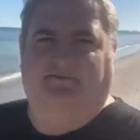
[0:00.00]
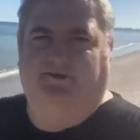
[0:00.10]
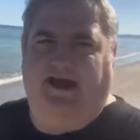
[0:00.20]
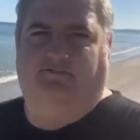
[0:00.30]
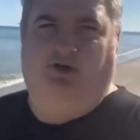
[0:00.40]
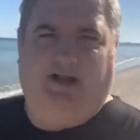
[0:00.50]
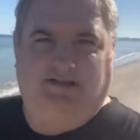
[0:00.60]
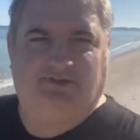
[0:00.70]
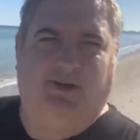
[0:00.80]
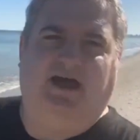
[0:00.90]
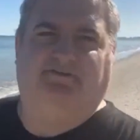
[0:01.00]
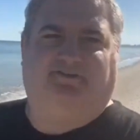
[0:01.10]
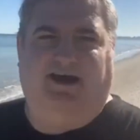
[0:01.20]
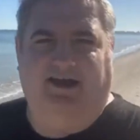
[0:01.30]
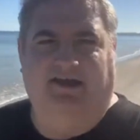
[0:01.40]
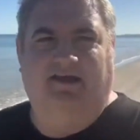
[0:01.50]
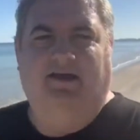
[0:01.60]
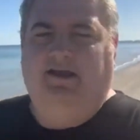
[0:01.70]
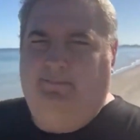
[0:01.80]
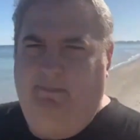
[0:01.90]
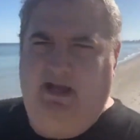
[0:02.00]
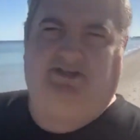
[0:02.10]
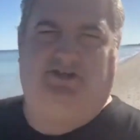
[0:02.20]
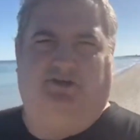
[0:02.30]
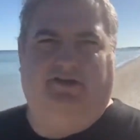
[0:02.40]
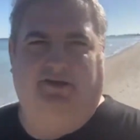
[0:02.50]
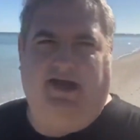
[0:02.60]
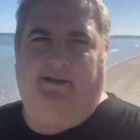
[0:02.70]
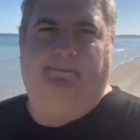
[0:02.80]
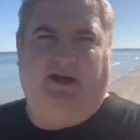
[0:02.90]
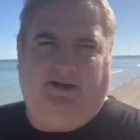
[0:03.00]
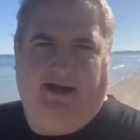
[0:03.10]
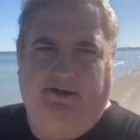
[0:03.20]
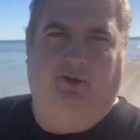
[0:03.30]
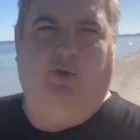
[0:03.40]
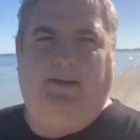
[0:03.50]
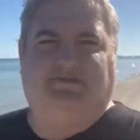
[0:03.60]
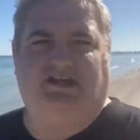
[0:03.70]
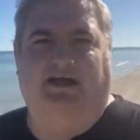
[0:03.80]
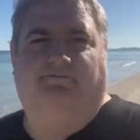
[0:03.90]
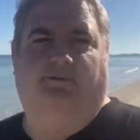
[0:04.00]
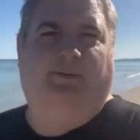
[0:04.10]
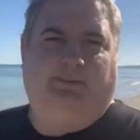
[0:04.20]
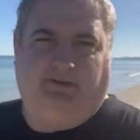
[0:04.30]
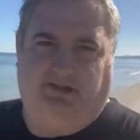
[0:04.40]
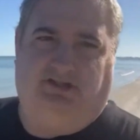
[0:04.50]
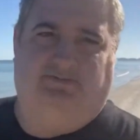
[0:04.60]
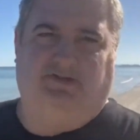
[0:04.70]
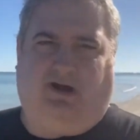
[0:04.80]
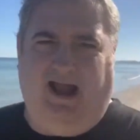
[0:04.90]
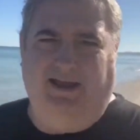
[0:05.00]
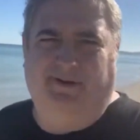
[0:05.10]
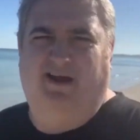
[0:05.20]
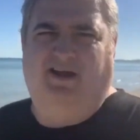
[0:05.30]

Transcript: If you have one on Spotify, make sure that you got a button on your website for people to subscribe.